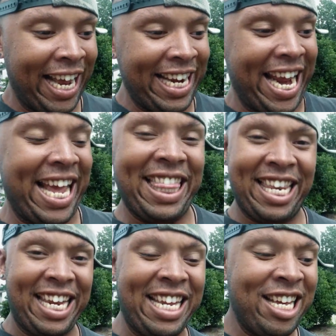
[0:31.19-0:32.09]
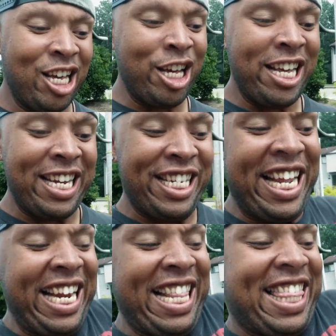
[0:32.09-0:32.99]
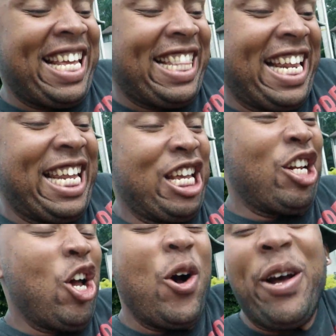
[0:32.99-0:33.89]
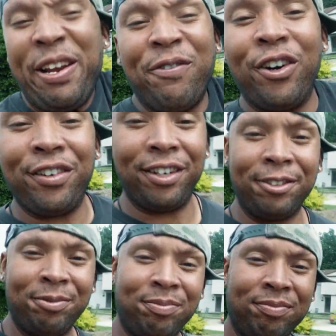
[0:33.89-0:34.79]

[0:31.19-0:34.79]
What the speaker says: And Anthony didn't think that he could go any further.